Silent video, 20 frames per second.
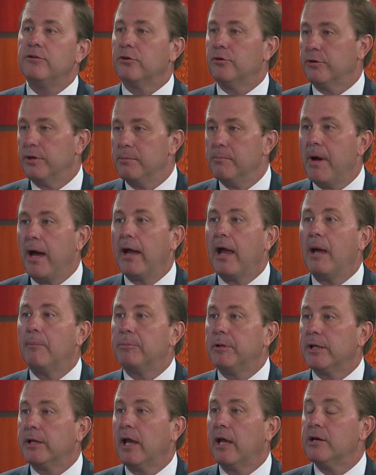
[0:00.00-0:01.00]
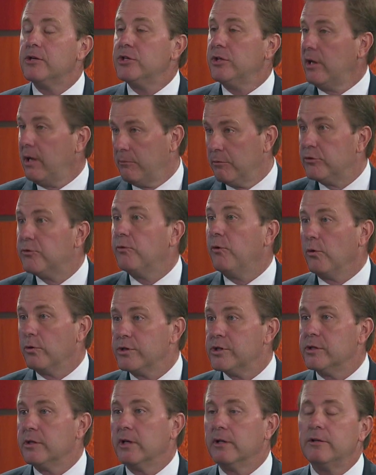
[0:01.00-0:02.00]
turned in my application. I was
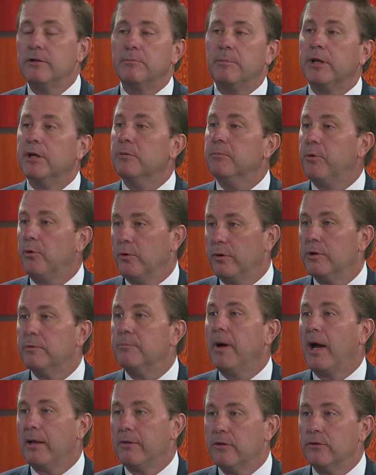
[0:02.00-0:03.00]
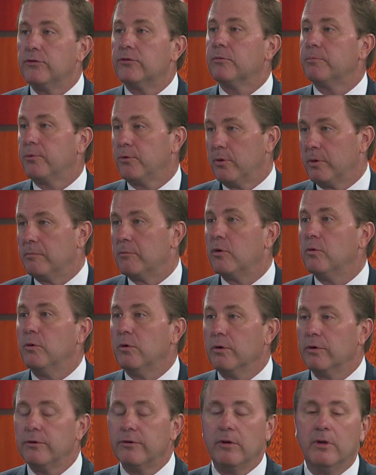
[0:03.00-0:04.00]
fortunate to be appointed by the Supreme
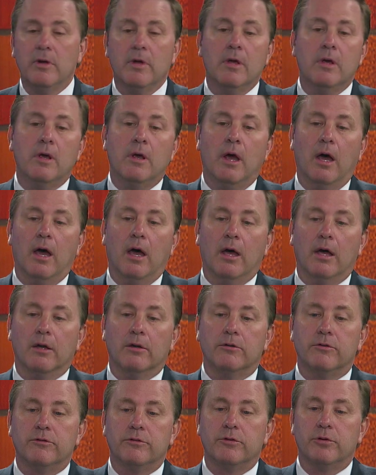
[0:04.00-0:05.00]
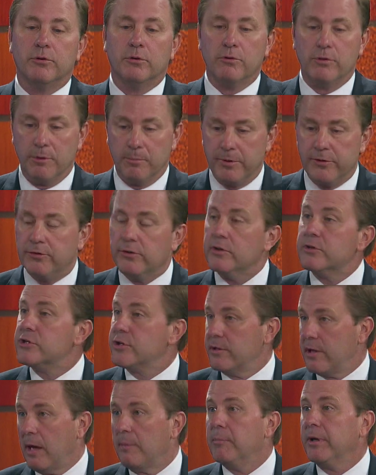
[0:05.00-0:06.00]
Court to the
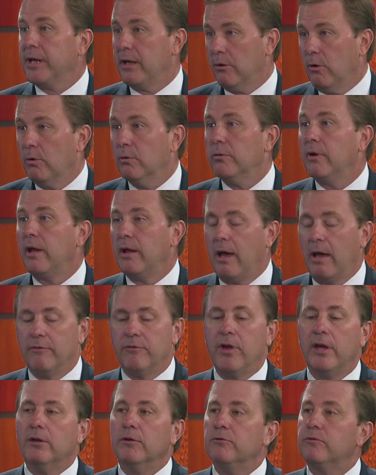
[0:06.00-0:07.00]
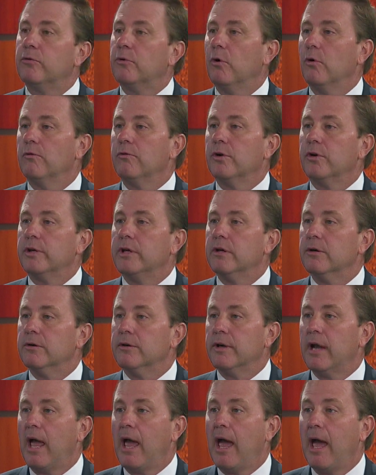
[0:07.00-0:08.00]
position I've held for over a year
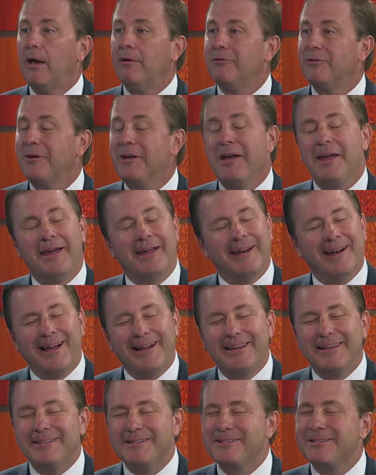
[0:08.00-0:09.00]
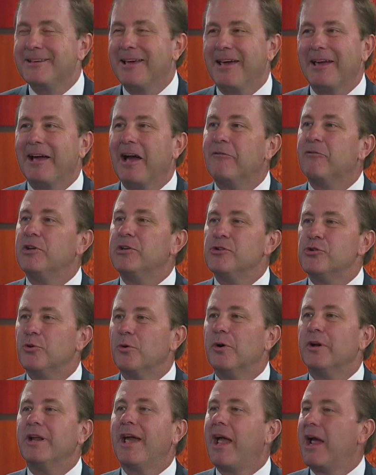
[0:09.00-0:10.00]
and a half. And I can say I've
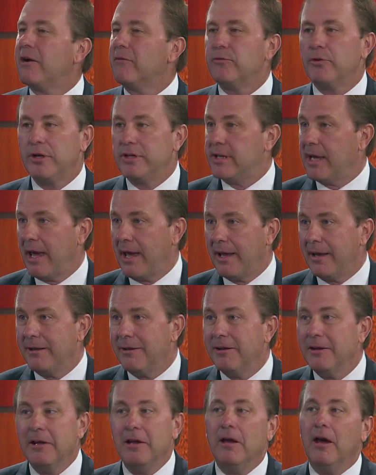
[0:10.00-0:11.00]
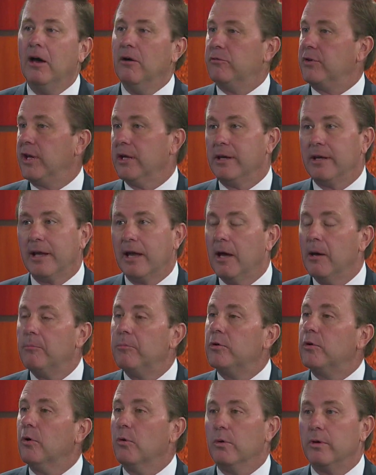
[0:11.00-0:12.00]
enjoyed every day of getting
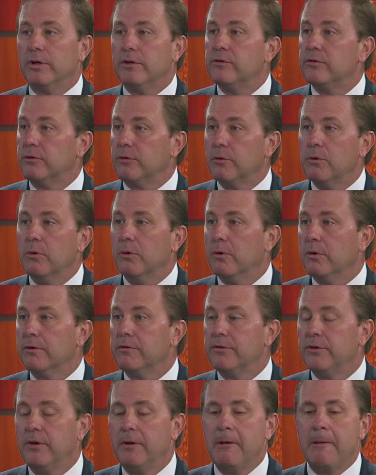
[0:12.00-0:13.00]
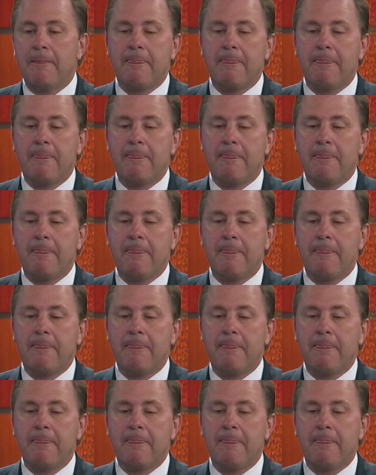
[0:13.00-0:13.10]
up, going to court.